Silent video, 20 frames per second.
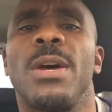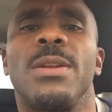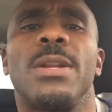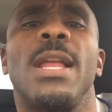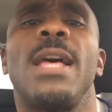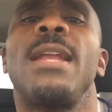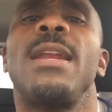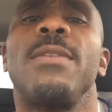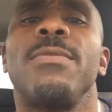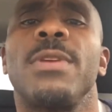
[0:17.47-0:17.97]
A
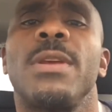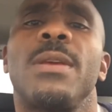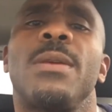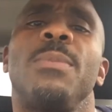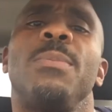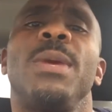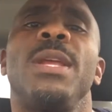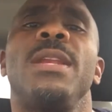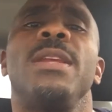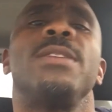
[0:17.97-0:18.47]
lot of
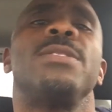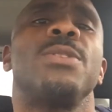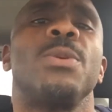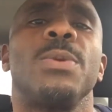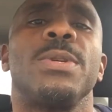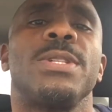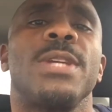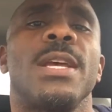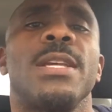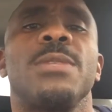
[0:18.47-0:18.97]
comedians
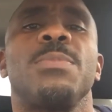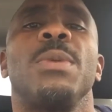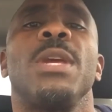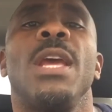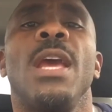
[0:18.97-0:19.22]
always ask me,